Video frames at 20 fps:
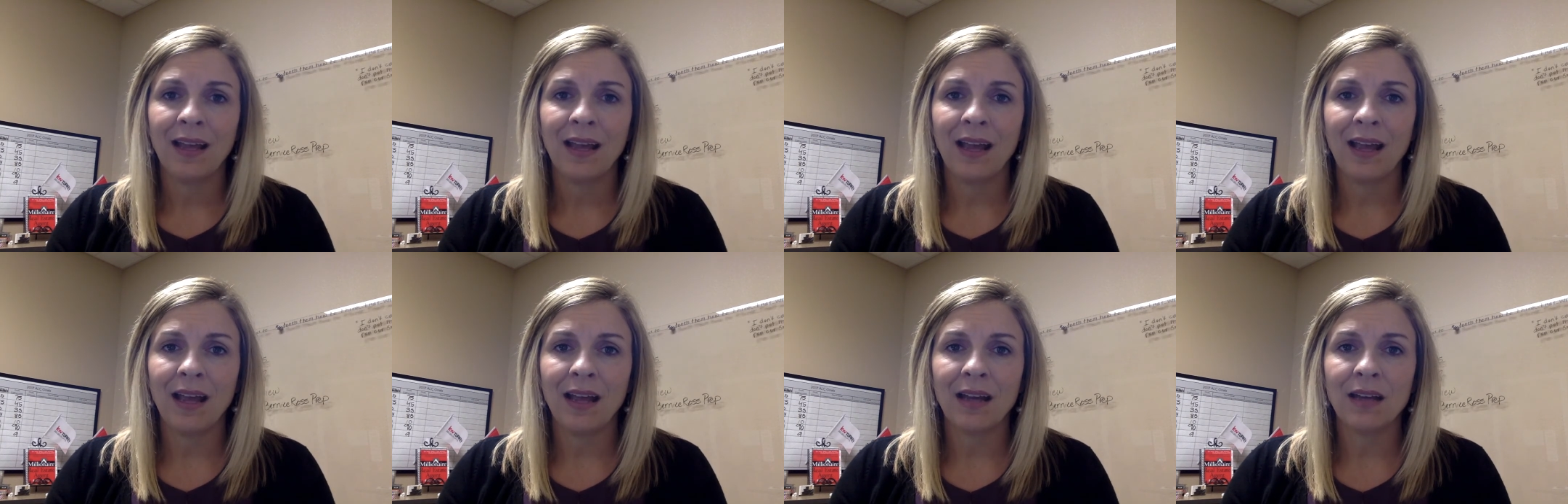
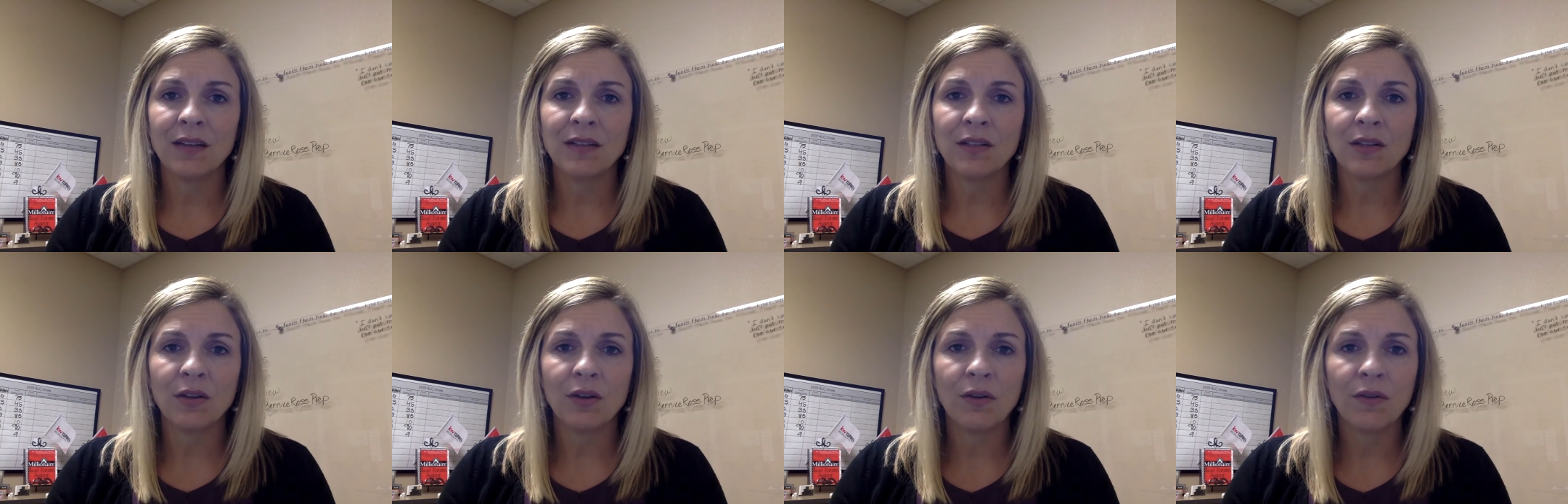And
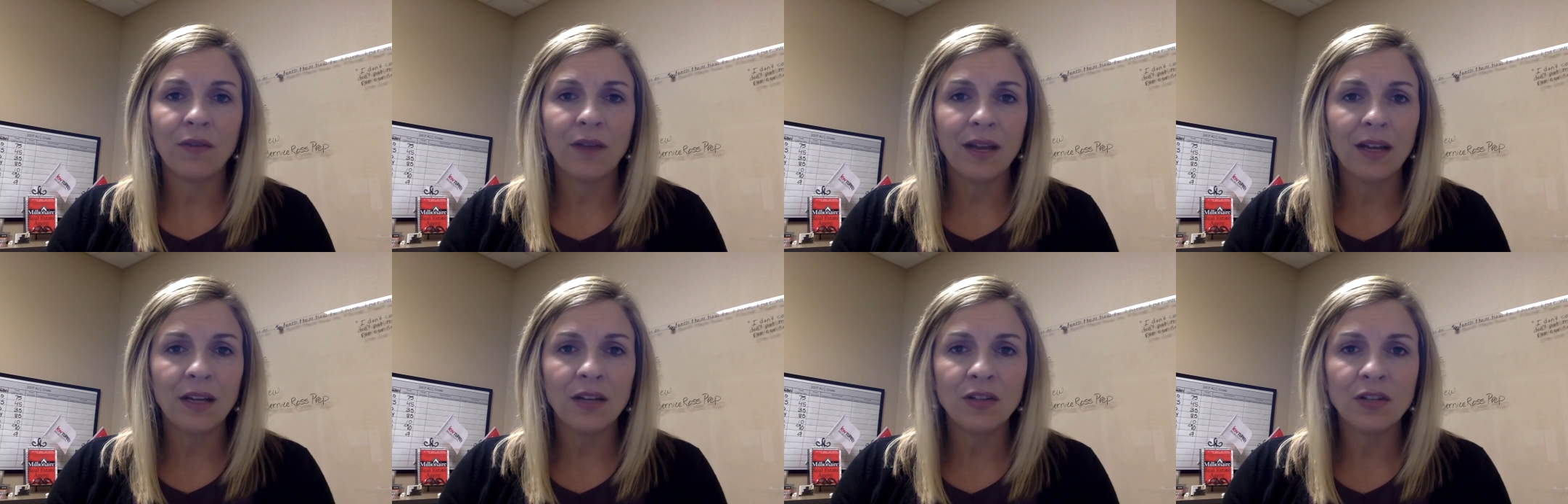so if
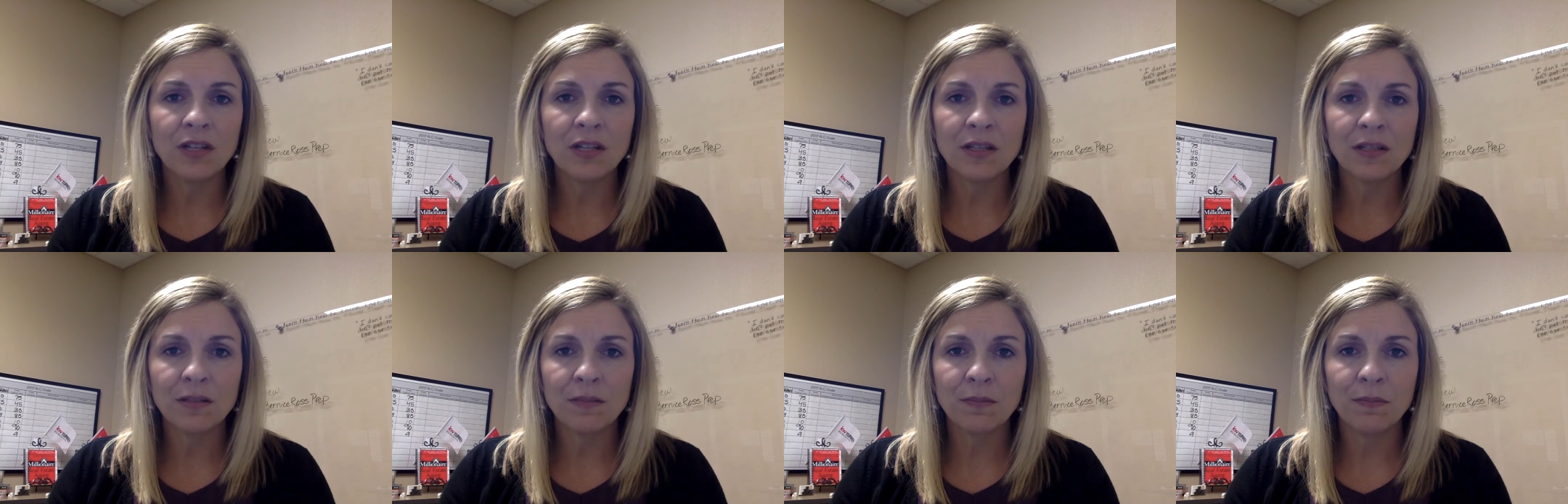I could
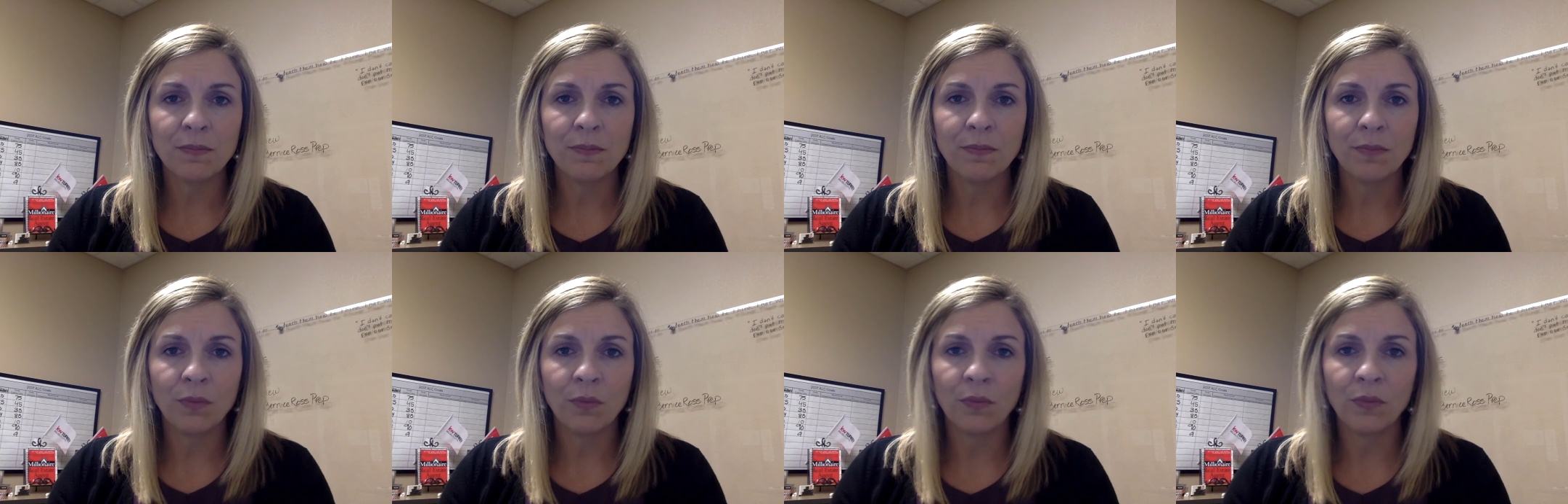just
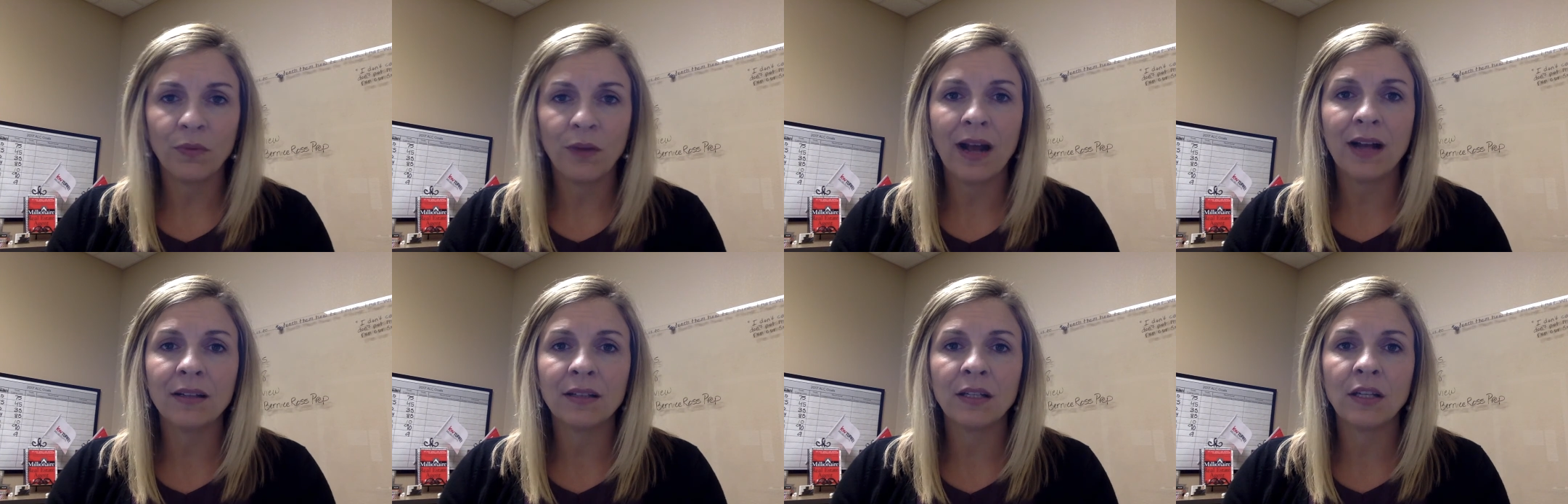
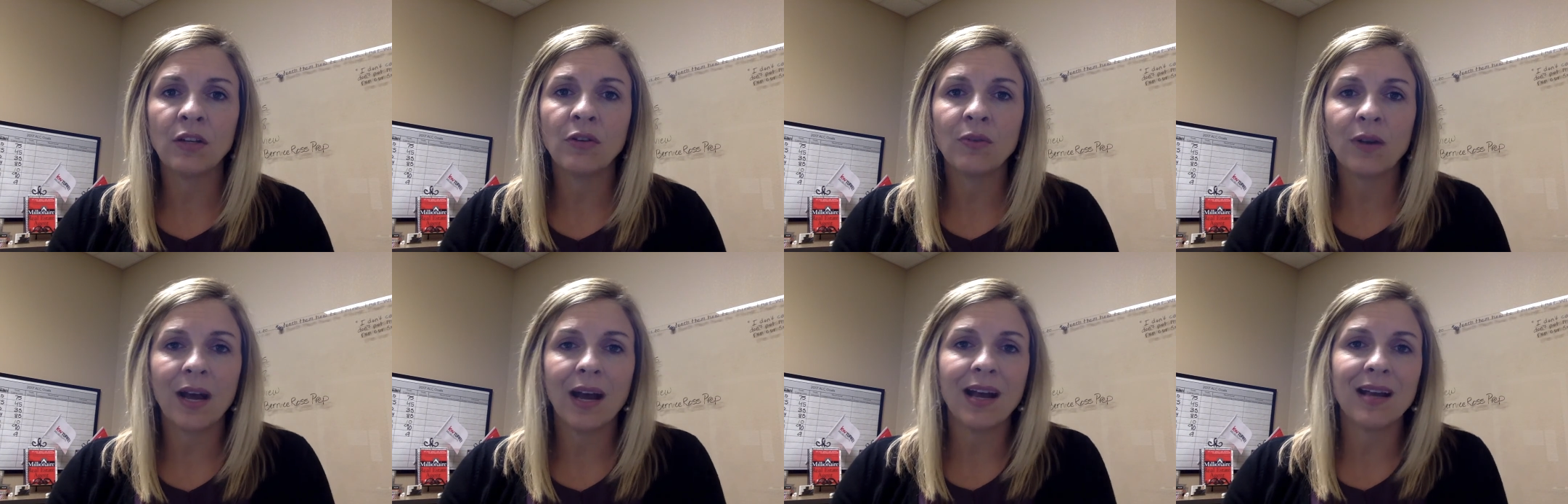rally
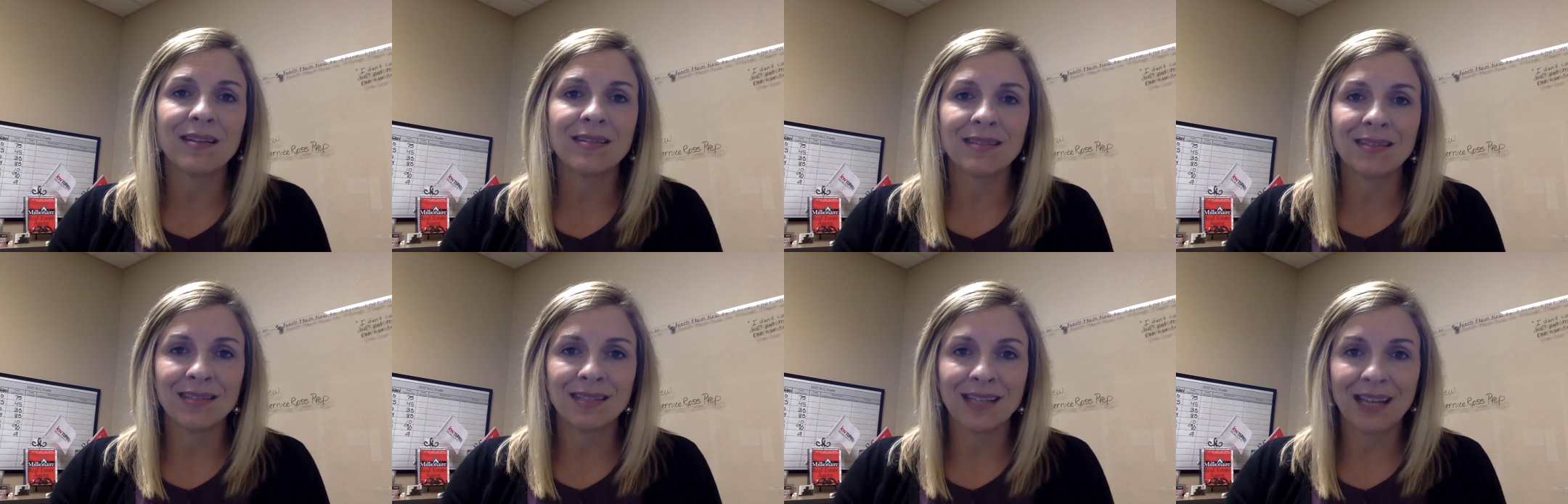you
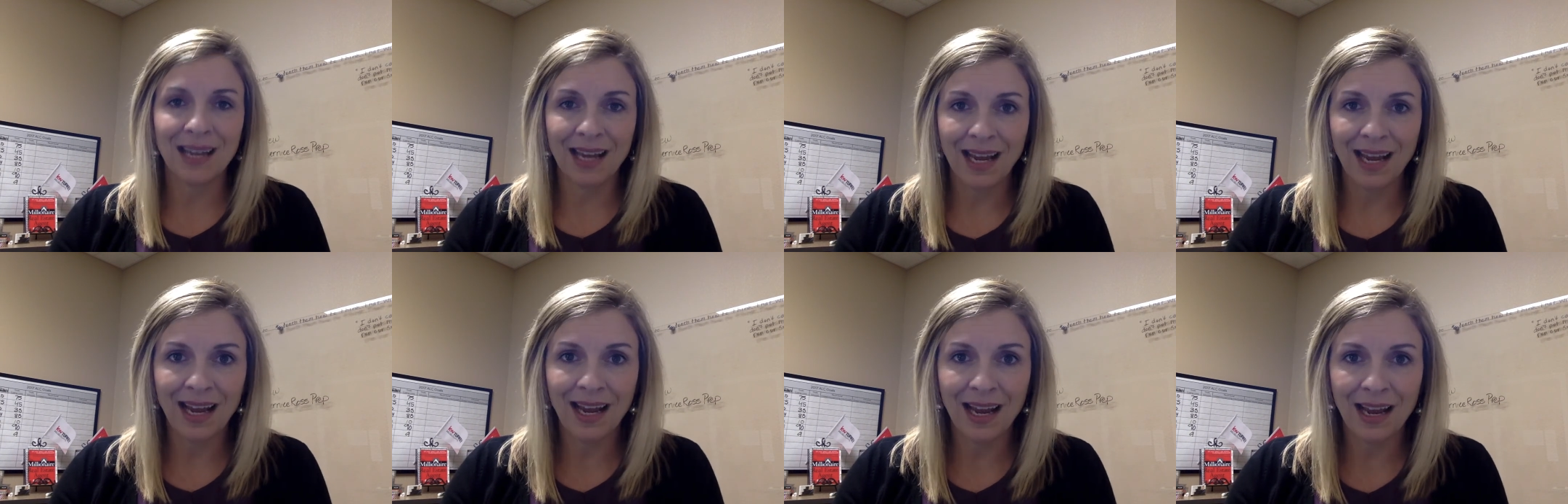guys and
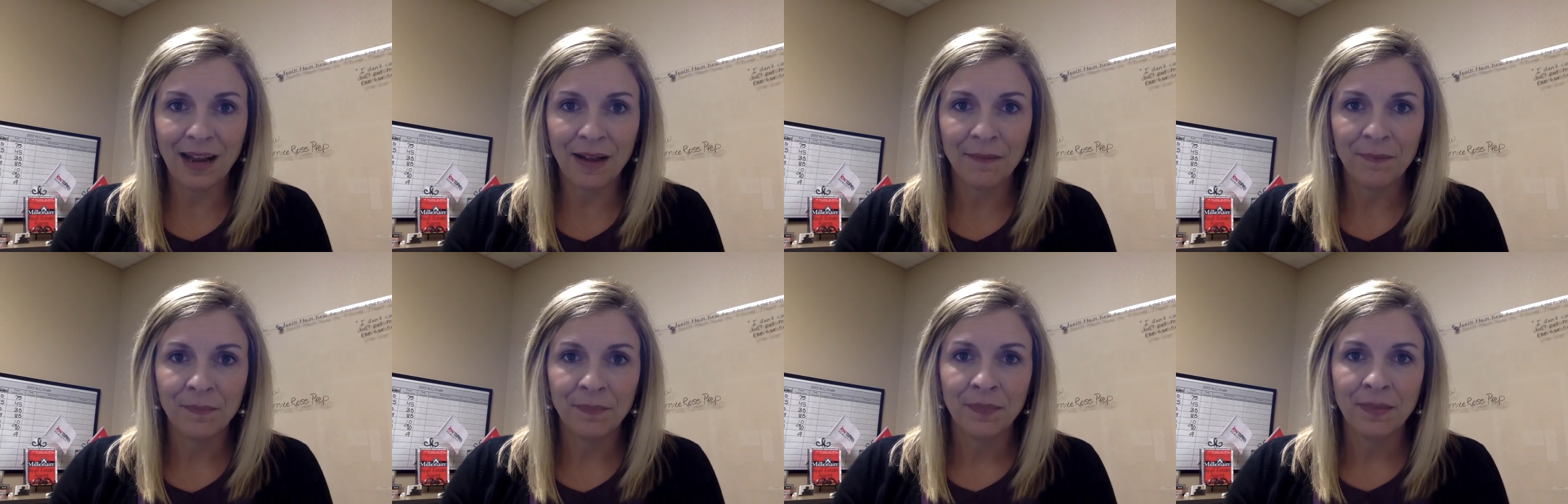say, hey,